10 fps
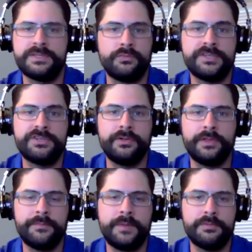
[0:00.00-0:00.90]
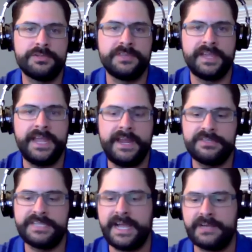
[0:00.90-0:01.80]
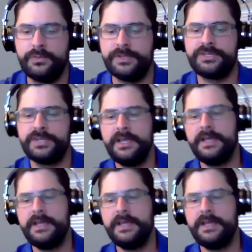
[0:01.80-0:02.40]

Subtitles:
originally published in the CARES Act, which